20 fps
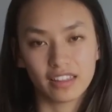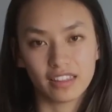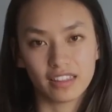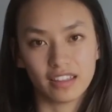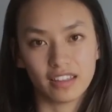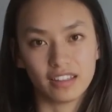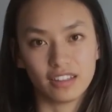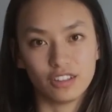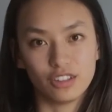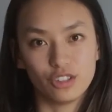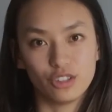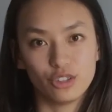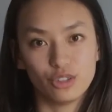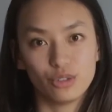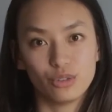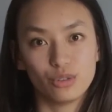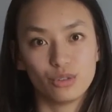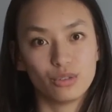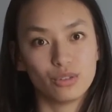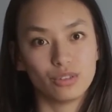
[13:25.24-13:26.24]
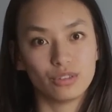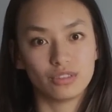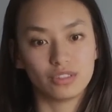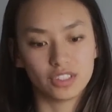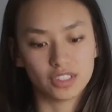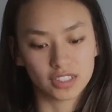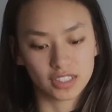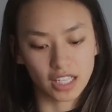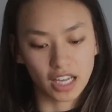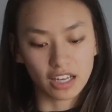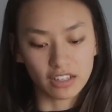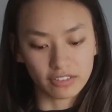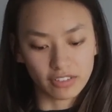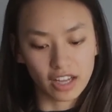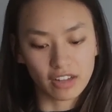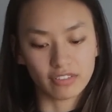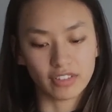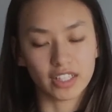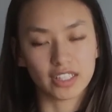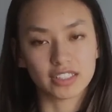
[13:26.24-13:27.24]
that you just kind of
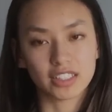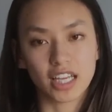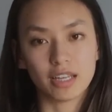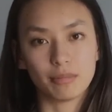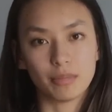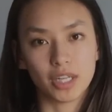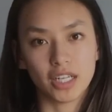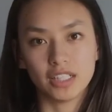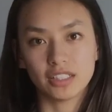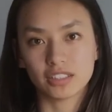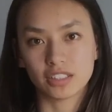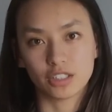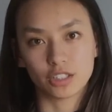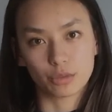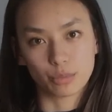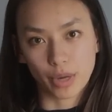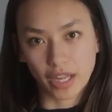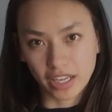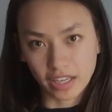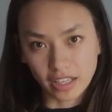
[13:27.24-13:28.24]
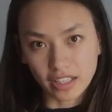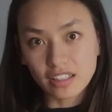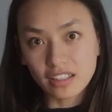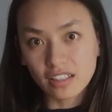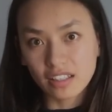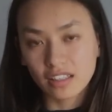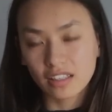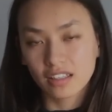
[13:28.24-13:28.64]
have like 10 minutes and you're waiting